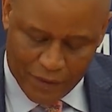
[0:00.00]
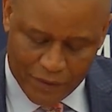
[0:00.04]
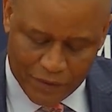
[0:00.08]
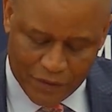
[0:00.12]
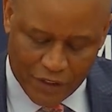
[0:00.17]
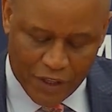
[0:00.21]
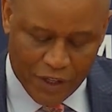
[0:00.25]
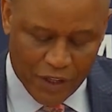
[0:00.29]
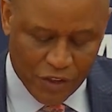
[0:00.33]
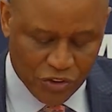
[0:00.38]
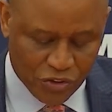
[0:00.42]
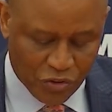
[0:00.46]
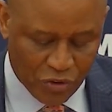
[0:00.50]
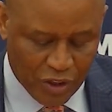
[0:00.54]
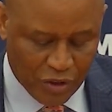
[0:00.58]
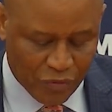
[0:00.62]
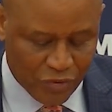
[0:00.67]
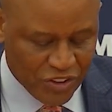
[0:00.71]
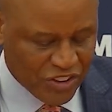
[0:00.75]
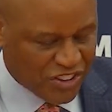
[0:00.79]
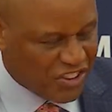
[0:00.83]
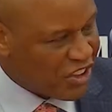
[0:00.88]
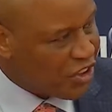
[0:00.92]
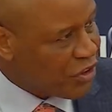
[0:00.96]
the history of
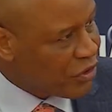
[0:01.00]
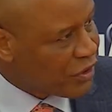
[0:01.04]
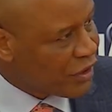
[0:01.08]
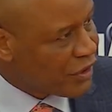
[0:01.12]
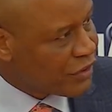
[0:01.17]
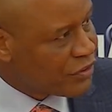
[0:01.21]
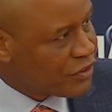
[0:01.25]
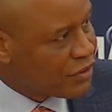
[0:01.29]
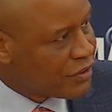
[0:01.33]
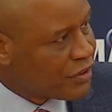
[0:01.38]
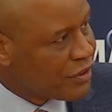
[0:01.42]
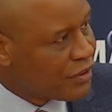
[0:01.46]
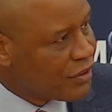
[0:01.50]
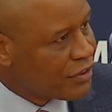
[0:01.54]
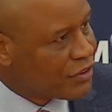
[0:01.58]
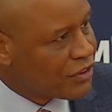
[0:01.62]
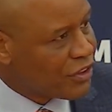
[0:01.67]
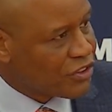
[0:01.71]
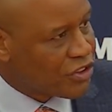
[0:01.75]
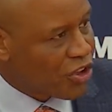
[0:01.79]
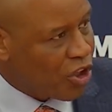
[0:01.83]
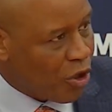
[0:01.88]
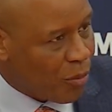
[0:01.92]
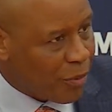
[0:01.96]
resilience,
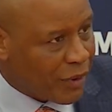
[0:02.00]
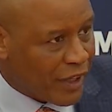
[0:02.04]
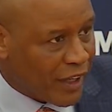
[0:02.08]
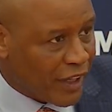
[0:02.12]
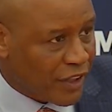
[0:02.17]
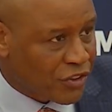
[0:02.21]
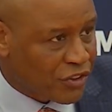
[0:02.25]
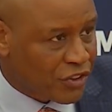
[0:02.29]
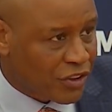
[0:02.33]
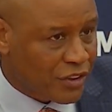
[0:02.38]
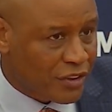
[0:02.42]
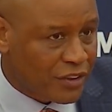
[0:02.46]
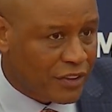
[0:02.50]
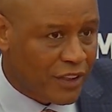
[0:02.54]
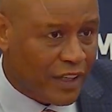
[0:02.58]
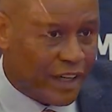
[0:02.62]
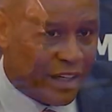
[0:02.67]
determination,